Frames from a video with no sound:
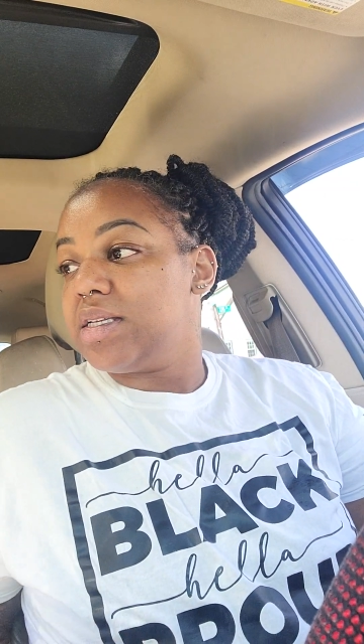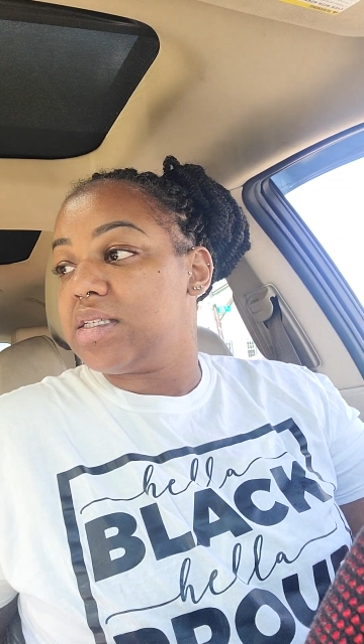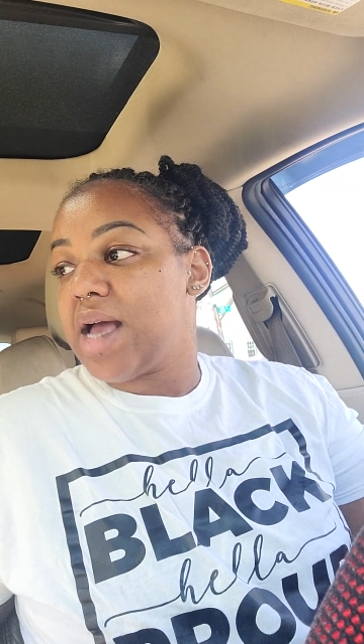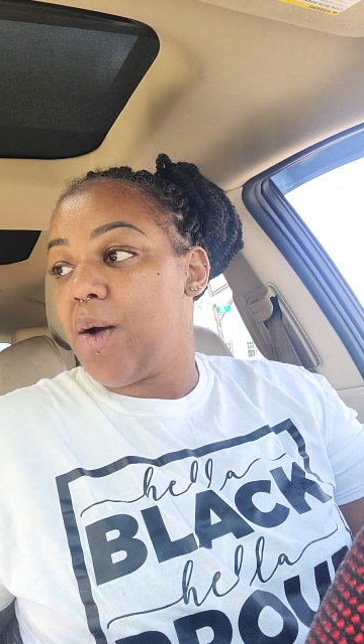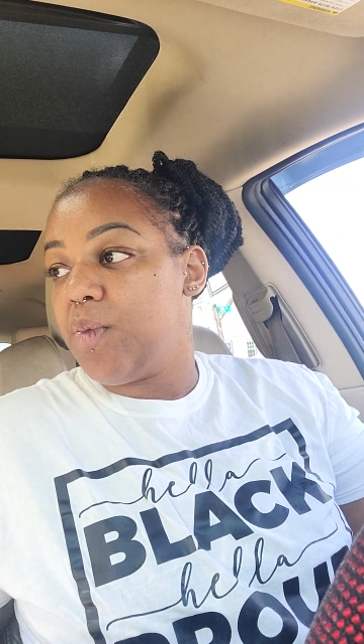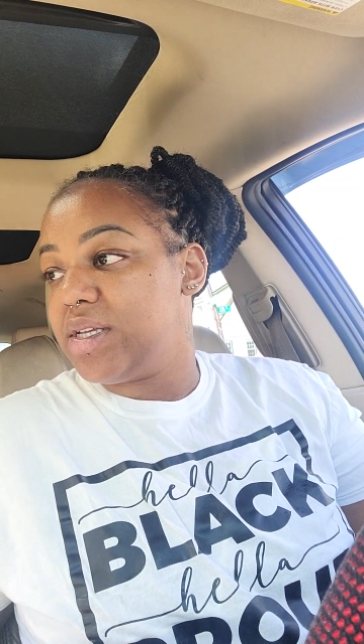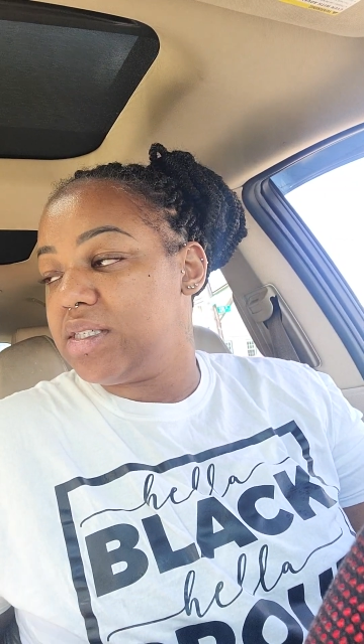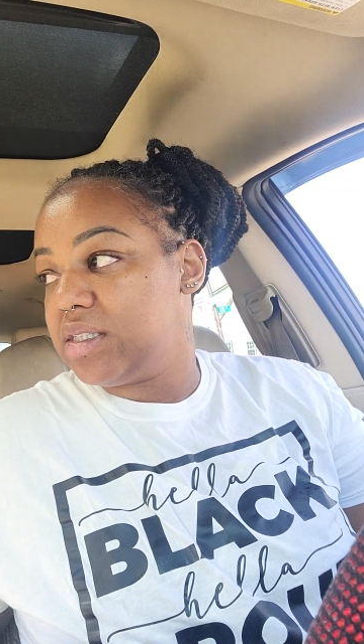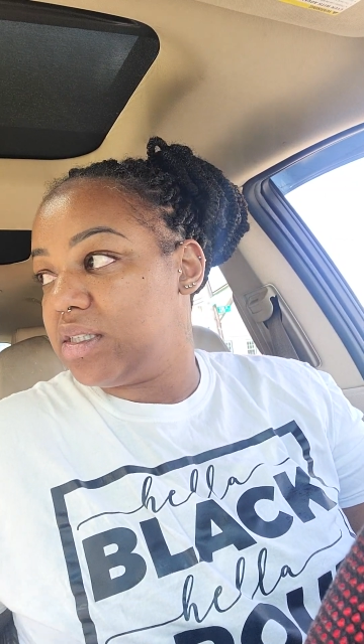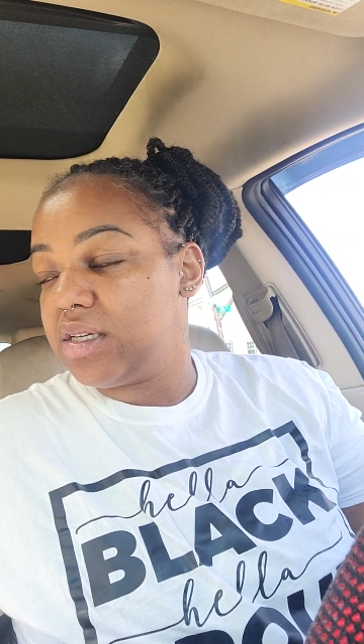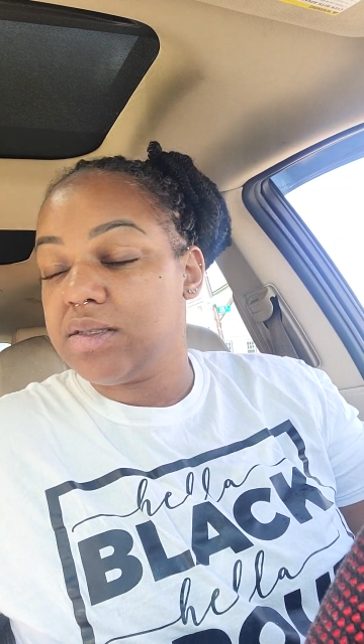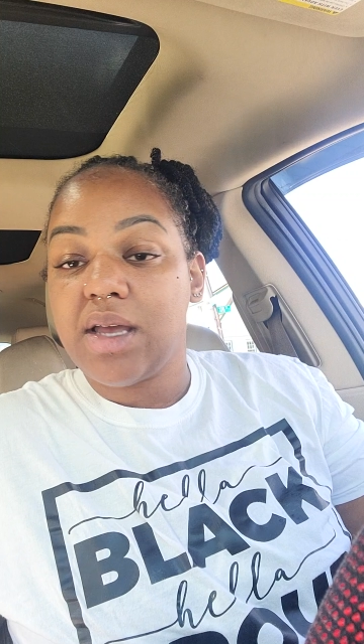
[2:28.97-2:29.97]
stop
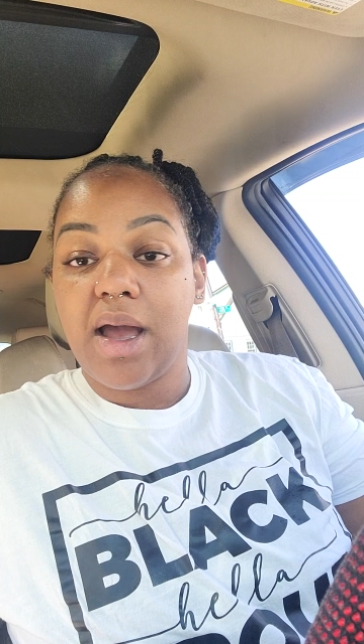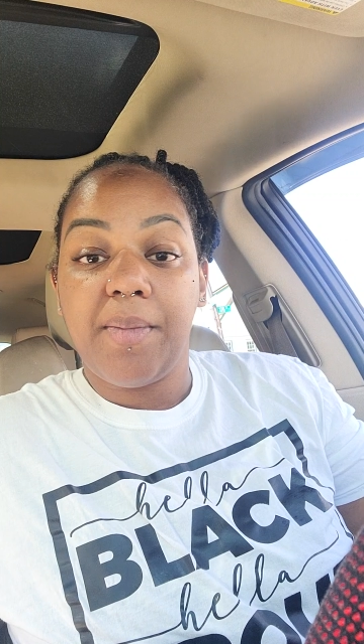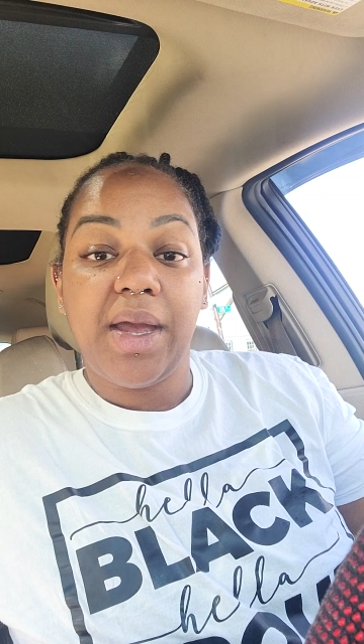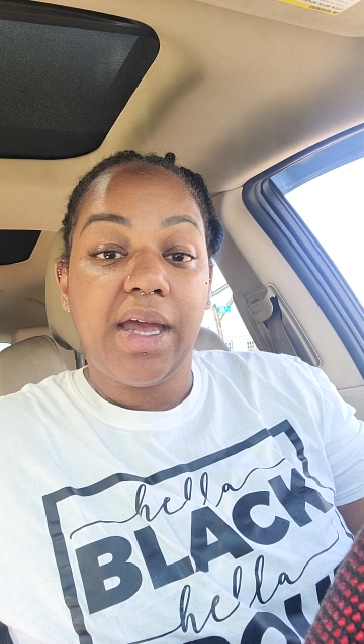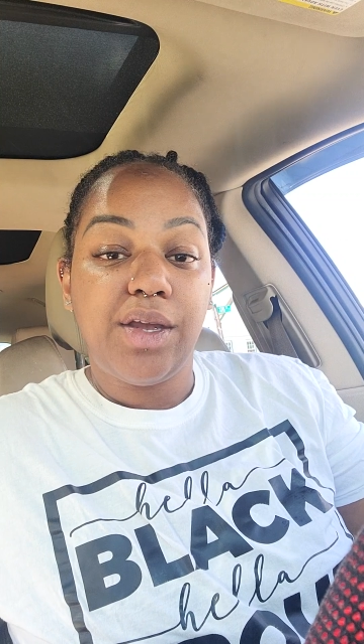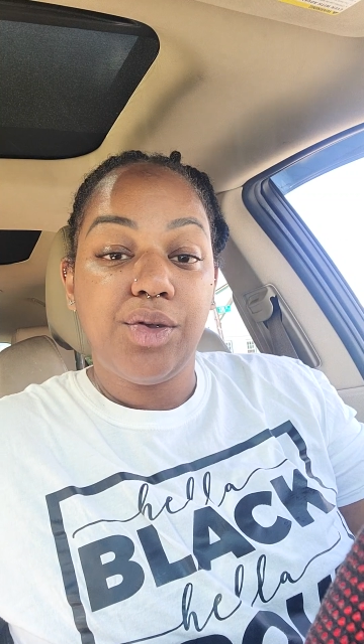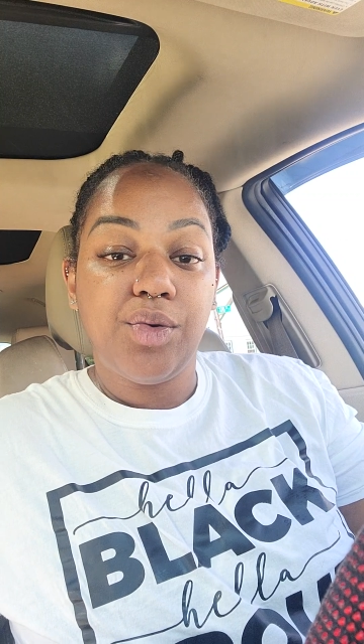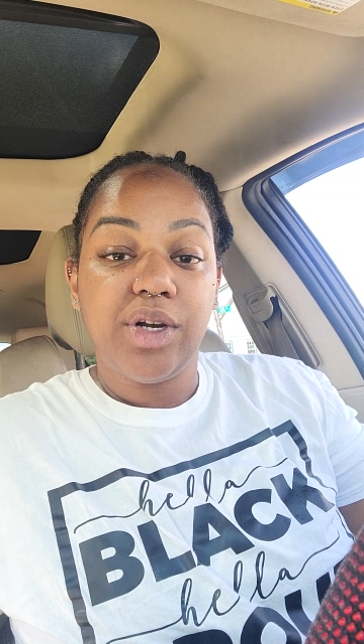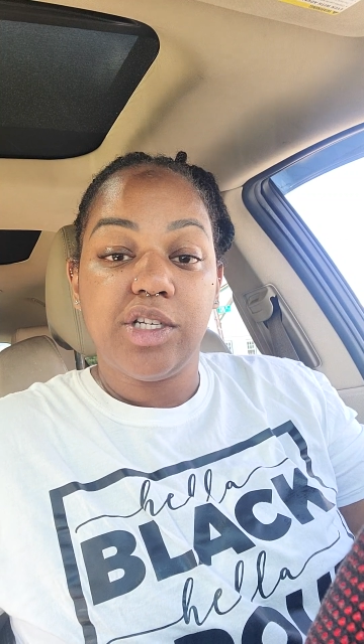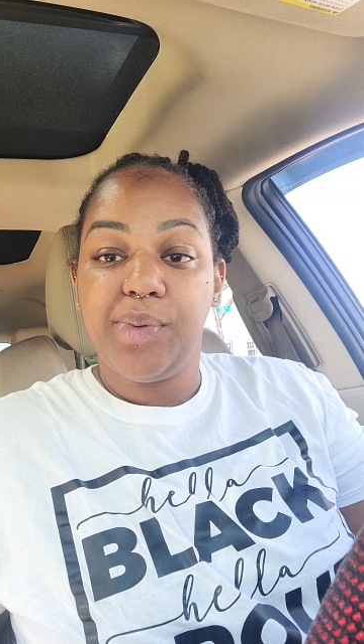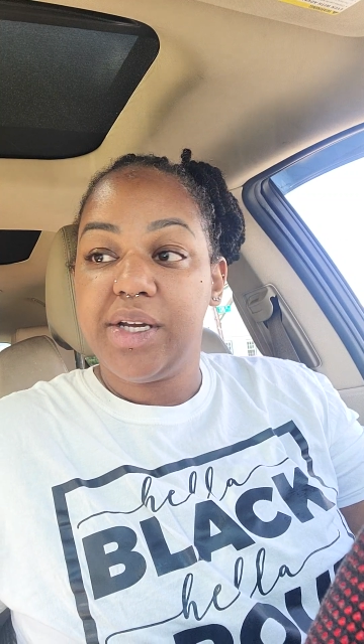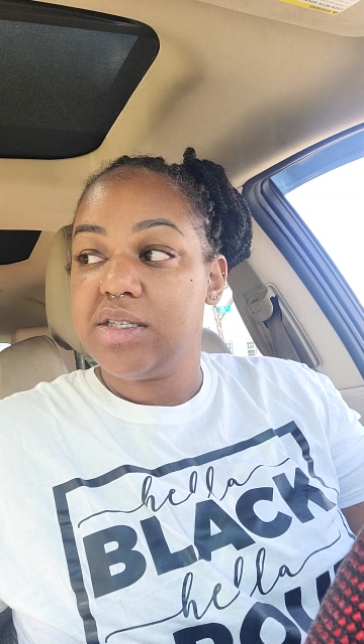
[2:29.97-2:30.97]
wasting their time and
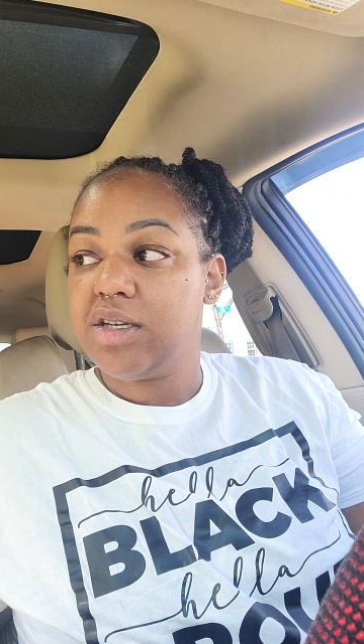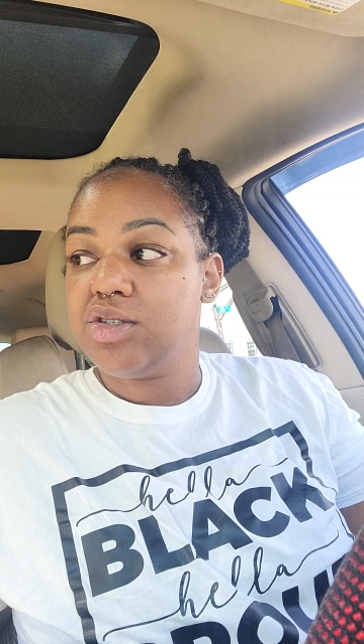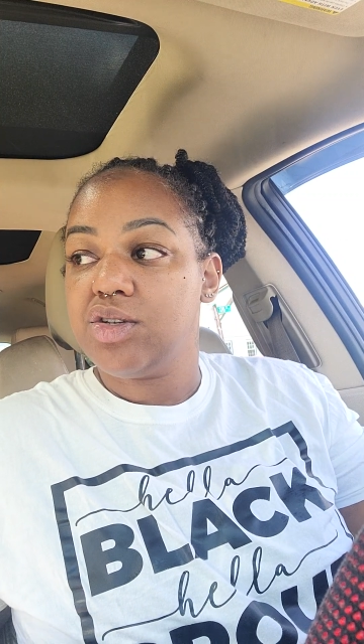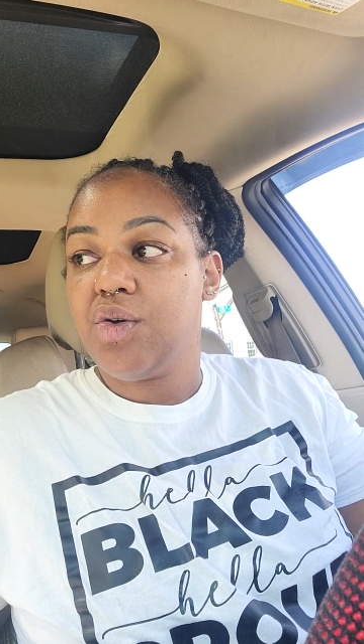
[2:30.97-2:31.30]
yours because there's